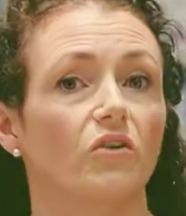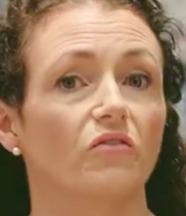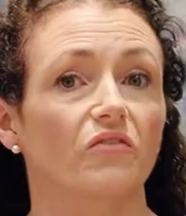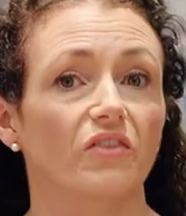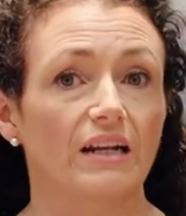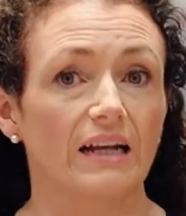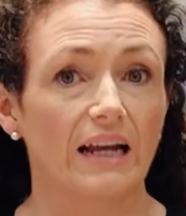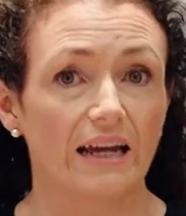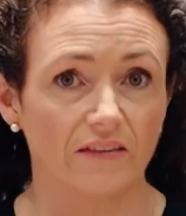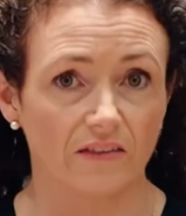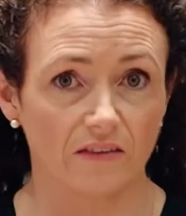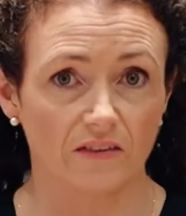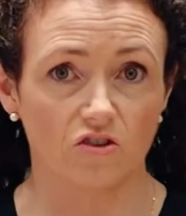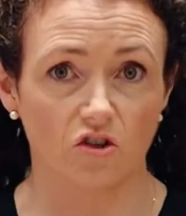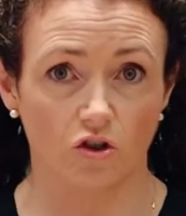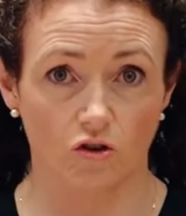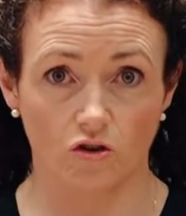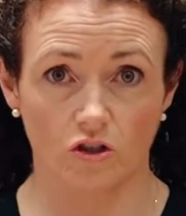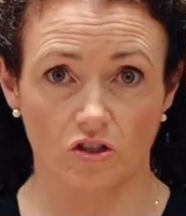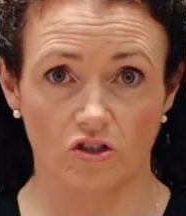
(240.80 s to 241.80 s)
of the less
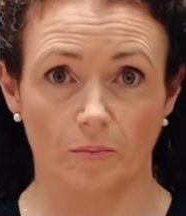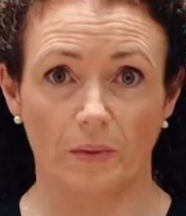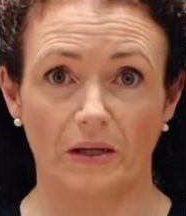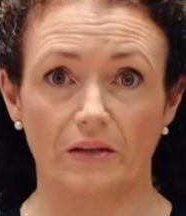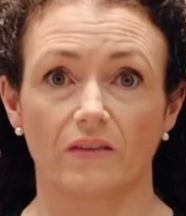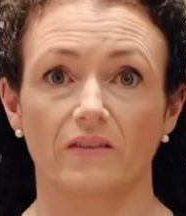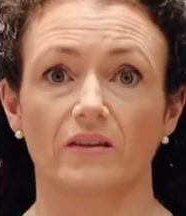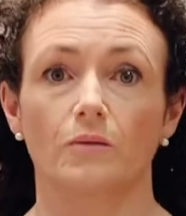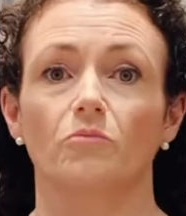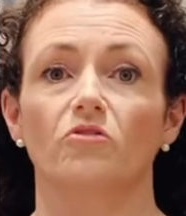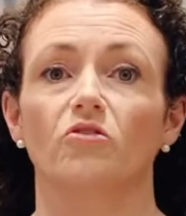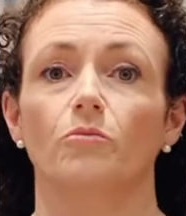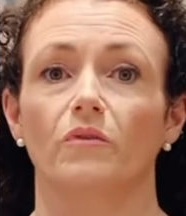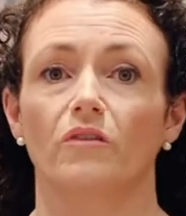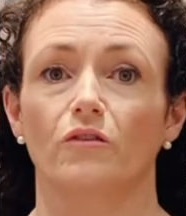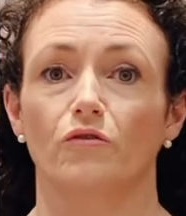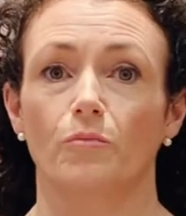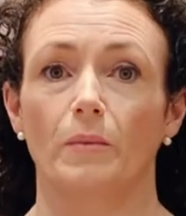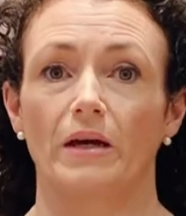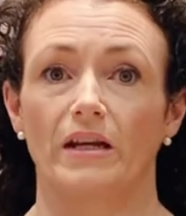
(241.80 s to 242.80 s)
talked about symptoms
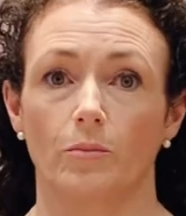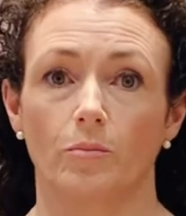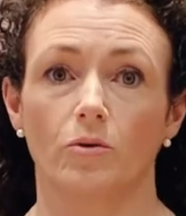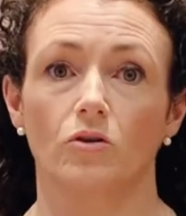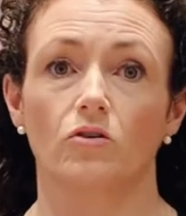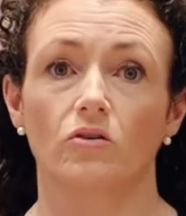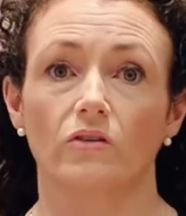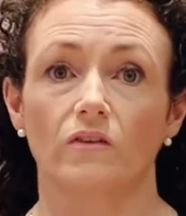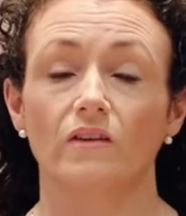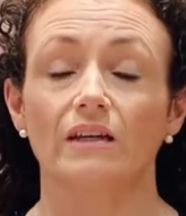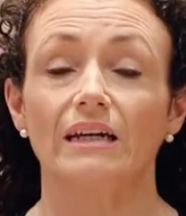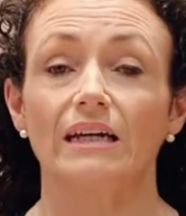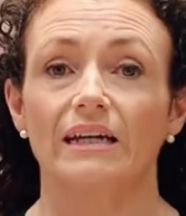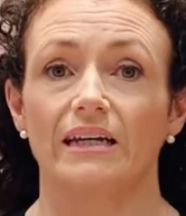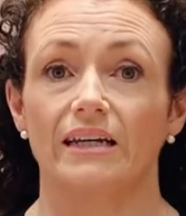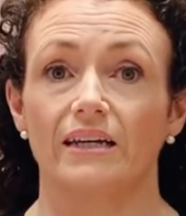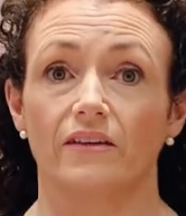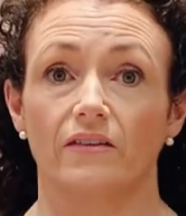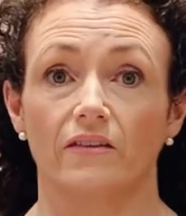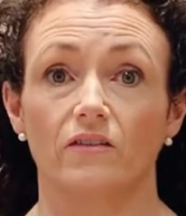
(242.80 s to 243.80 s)
of menopause
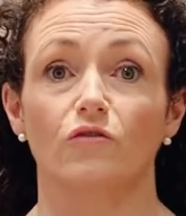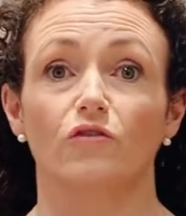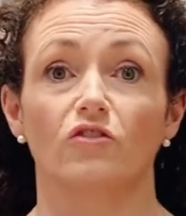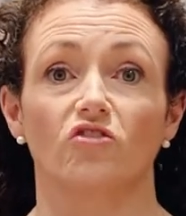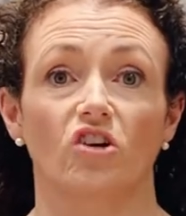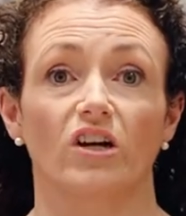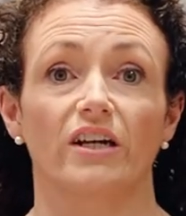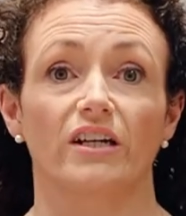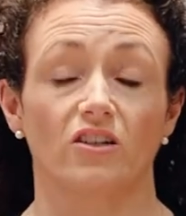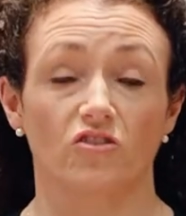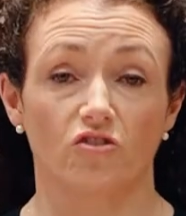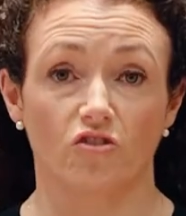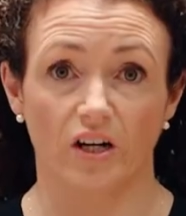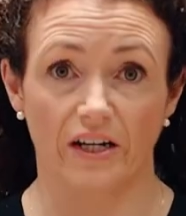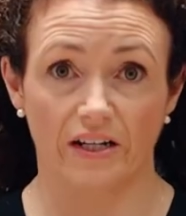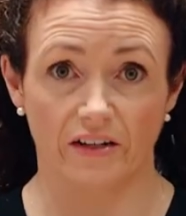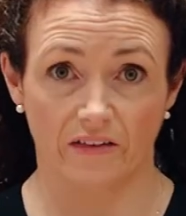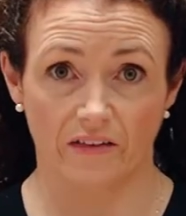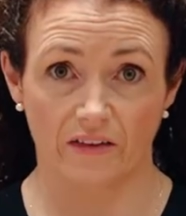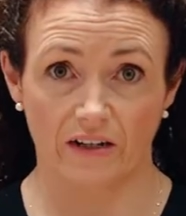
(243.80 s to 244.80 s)
is vaginal
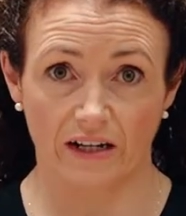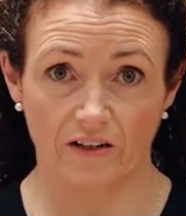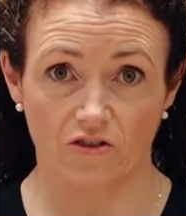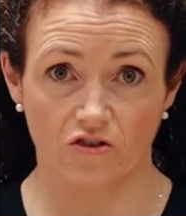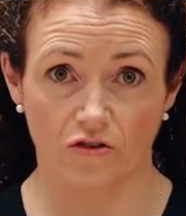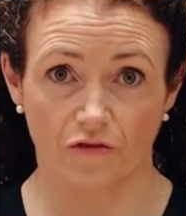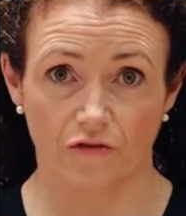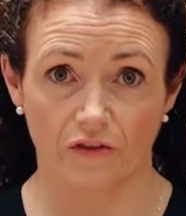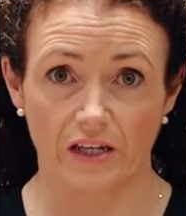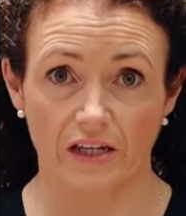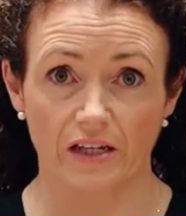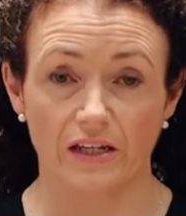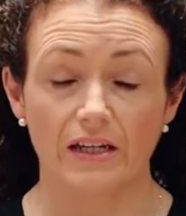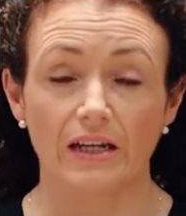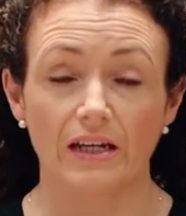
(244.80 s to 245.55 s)
dryness and atrophy.